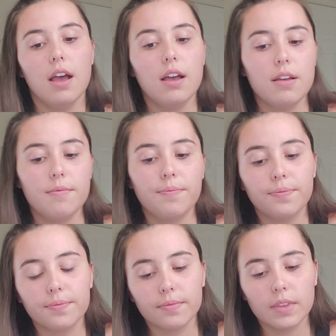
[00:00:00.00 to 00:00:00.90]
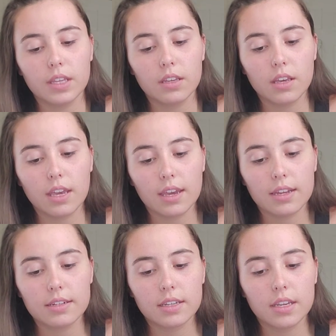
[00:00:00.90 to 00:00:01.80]

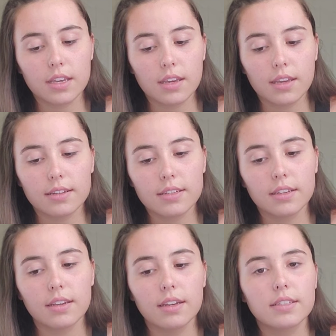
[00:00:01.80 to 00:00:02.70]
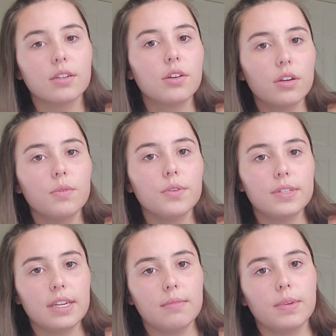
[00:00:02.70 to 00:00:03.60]
And it's a good
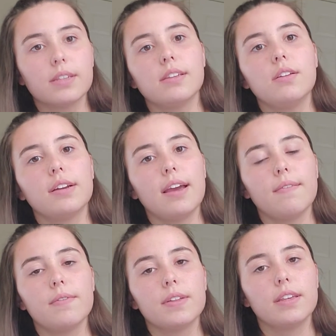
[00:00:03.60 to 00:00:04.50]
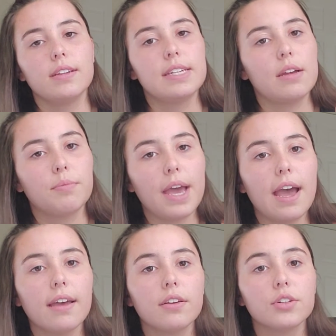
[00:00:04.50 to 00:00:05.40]
routine because then you're going to have everything down
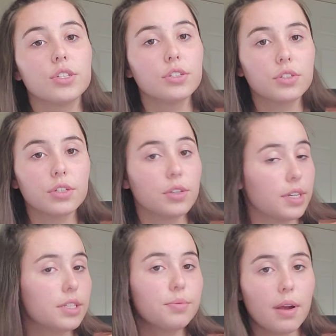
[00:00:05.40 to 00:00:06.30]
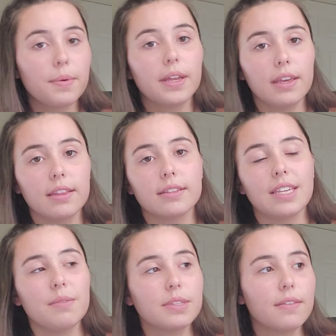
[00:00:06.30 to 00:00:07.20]
pat. Your kids are probably going to get the
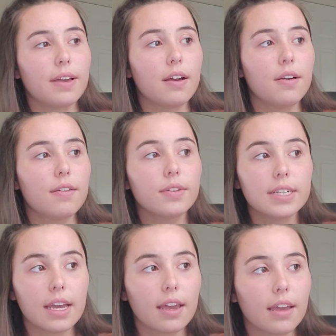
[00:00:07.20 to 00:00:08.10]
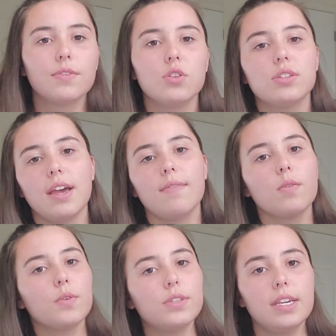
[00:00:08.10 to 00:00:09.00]
same stuff out every day. If you just have a
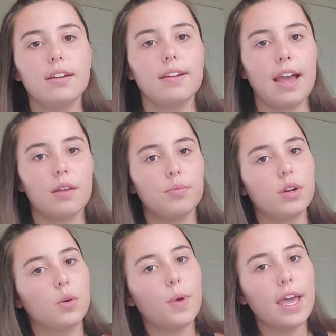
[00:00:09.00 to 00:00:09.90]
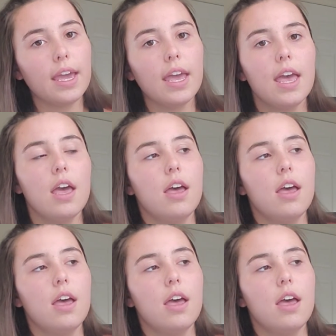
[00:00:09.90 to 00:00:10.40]
routine on how to put it away,